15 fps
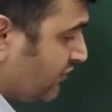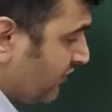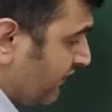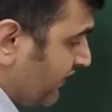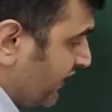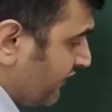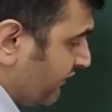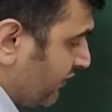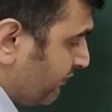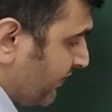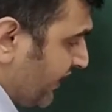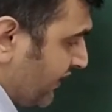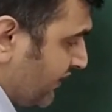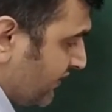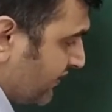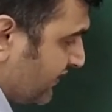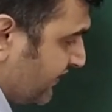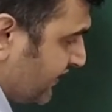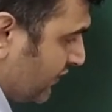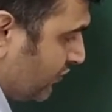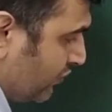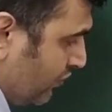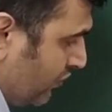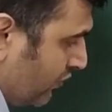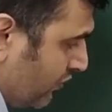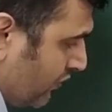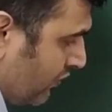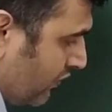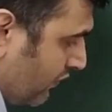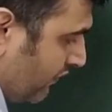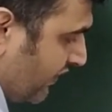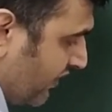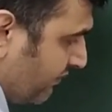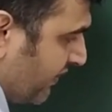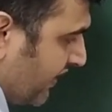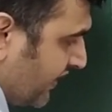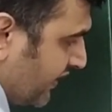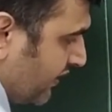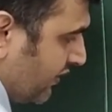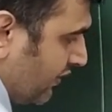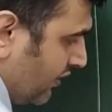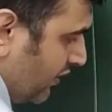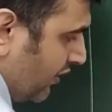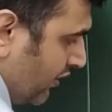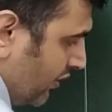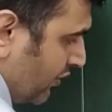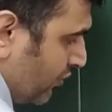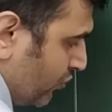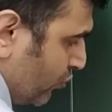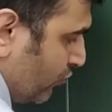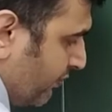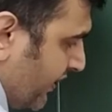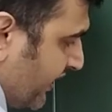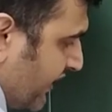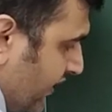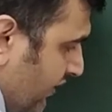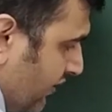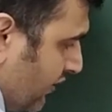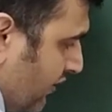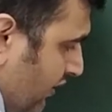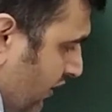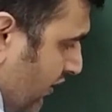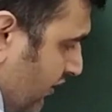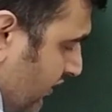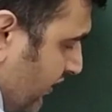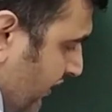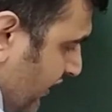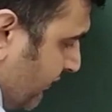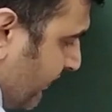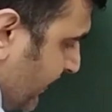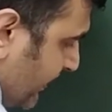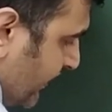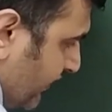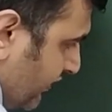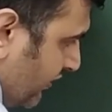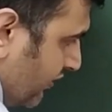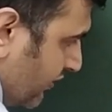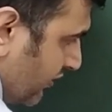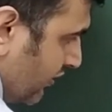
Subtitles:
of length 1 by n. 0, 1 by n, 2 by n, 3 by n,